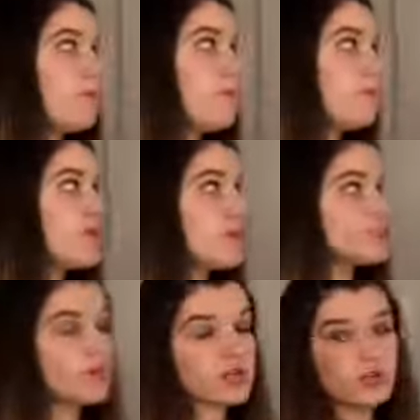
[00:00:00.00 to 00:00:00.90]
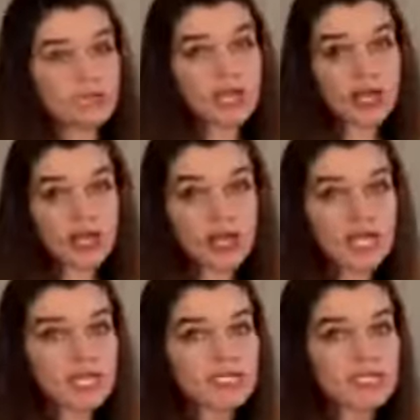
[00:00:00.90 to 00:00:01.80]
what I'll tell you there
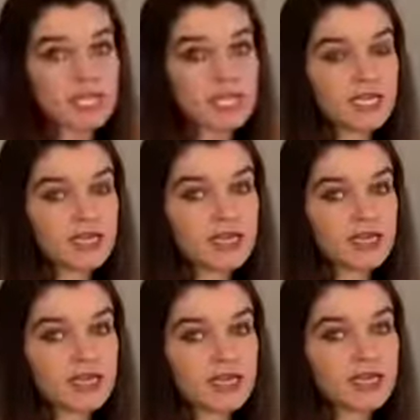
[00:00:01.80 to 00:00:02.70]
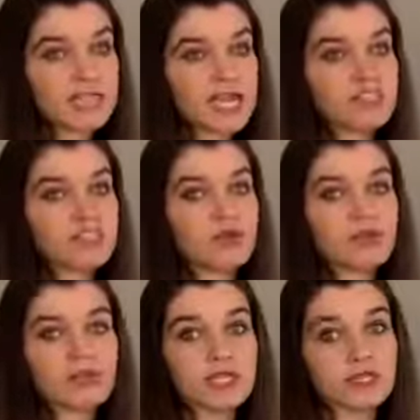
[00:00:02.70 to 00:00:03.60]
is like, it's actually
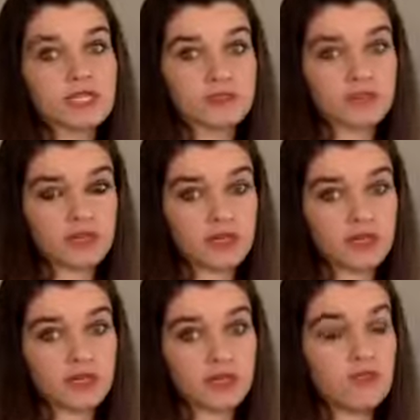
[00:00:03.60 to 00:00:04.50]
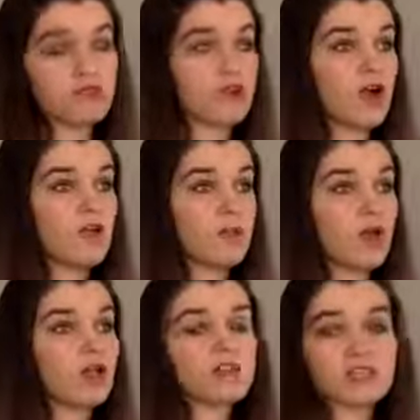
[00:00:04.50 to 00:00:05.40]
completely different from
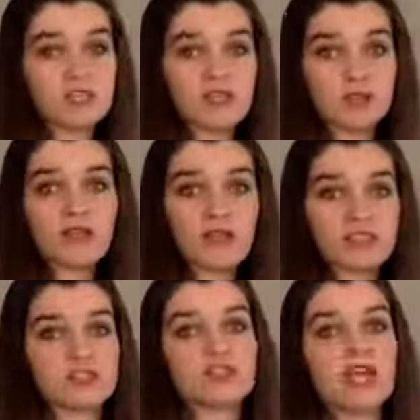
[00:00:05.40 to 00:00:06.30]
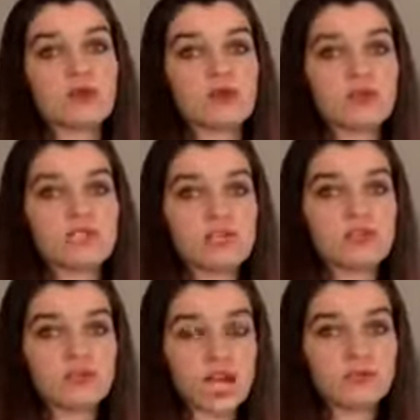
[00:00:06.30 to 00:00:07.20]
all of these other weight loss or diet programs that you've
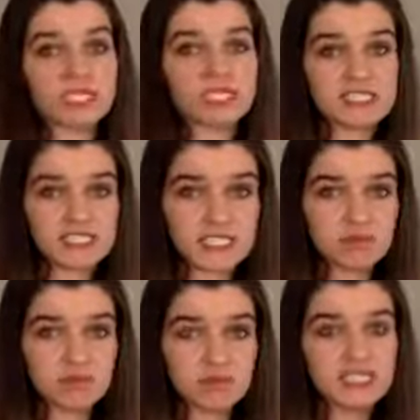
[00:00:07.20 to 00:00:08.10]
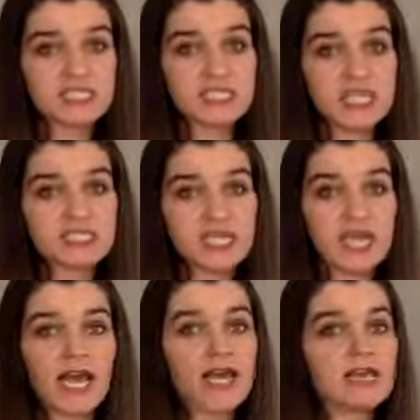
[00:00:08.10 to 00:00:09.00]
tried, because it's explicitly
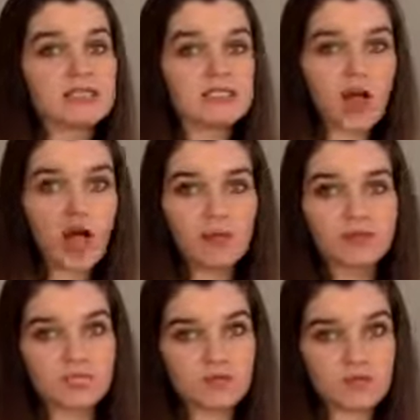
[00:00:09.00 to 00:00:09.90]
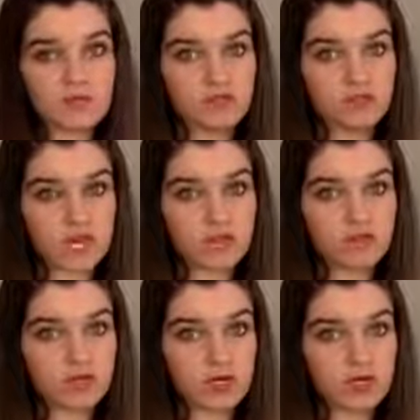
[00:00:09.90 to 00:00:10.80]
anti-diet. It's the opposite of what you've tried
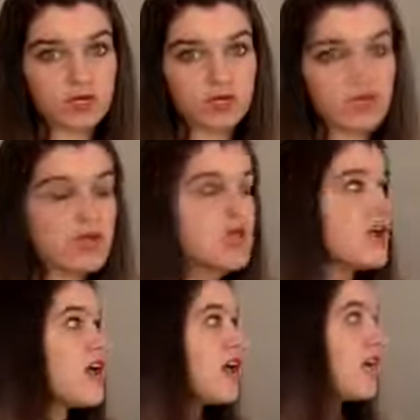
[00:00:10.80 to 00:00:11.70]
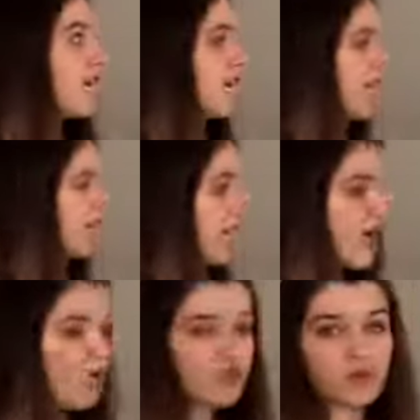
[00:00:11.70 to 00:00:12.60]
before. And it's a
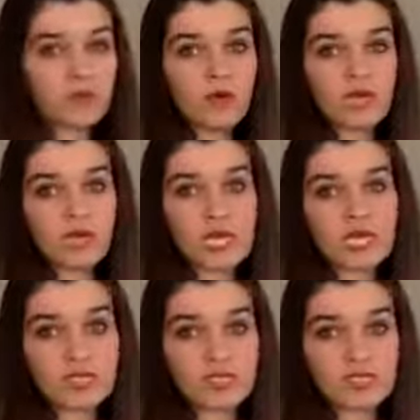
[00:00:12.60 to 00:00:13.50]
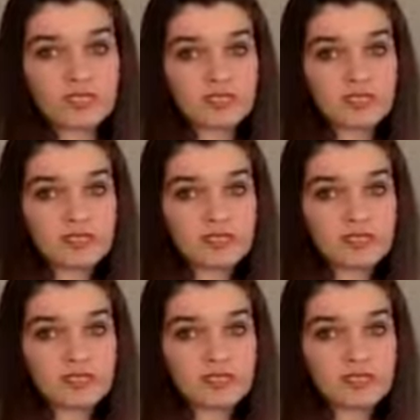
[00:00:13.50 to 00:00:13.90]
health promoting way to eat.